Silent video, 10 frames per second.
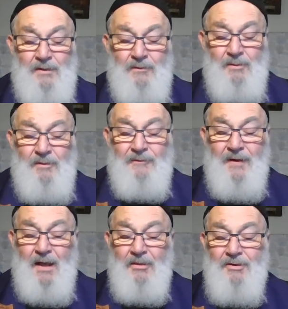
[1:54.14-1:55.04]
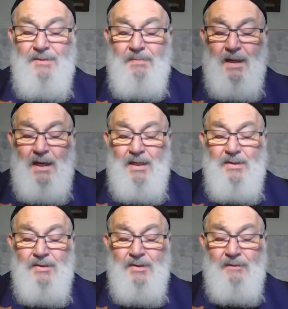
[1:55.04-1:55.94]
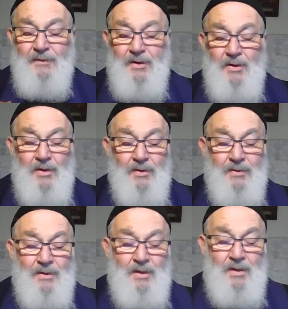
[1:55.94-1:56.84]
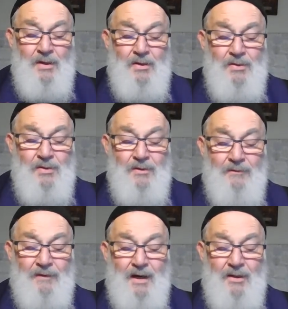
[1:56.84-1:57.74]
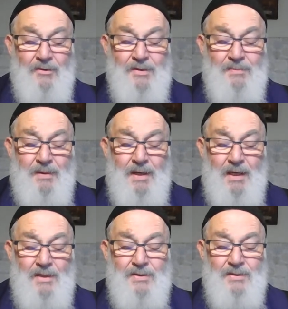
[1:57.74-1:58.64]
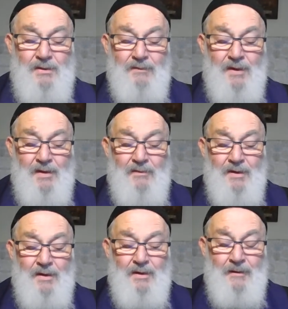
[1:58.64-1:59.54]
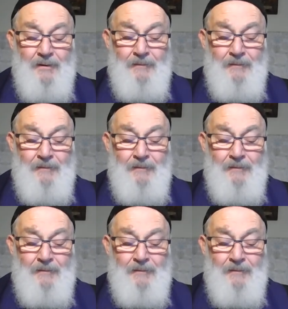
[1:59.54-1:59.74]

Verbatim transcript: from the farthest part of earth to the farthest part of heaven.